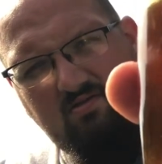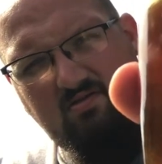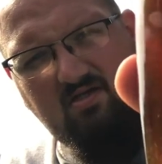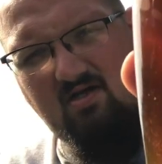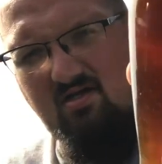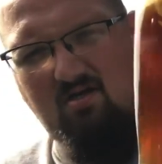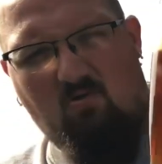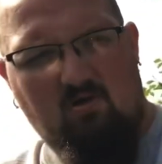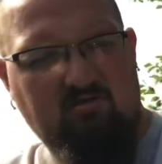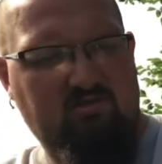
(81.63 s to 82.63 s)
Yeah,
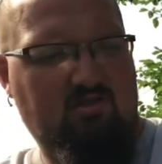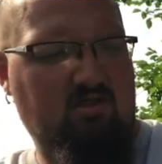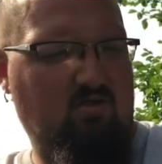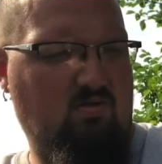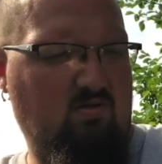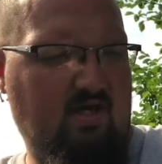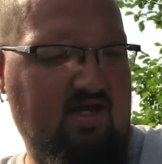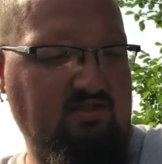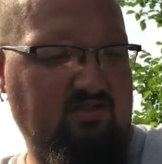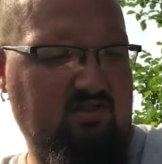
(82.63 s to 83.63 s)
horn, you know,
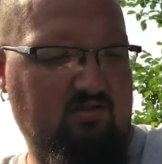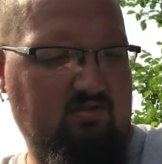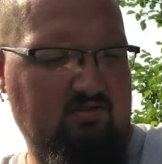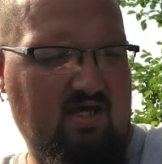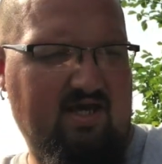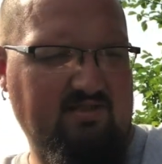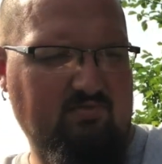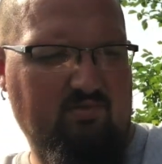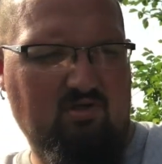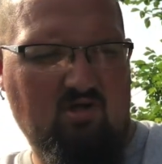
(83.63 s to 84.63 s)
hazy, not hazy,
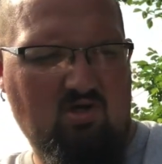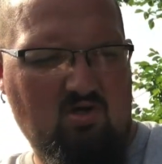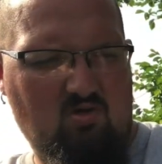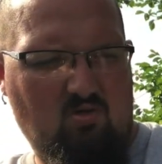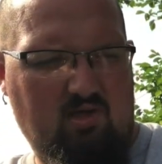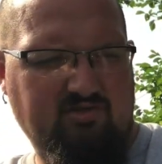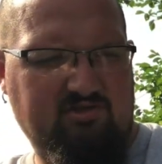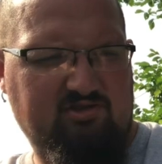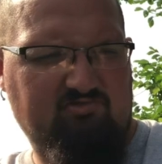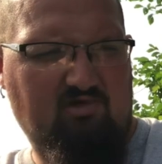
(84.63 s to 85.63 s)
but
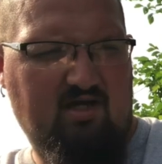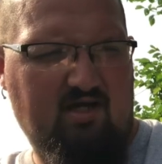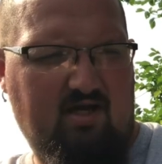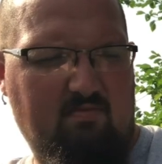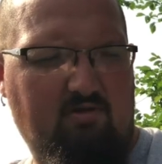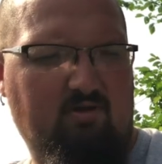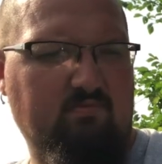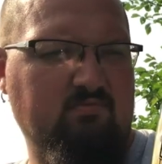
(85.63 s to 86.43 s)
orangish red amber.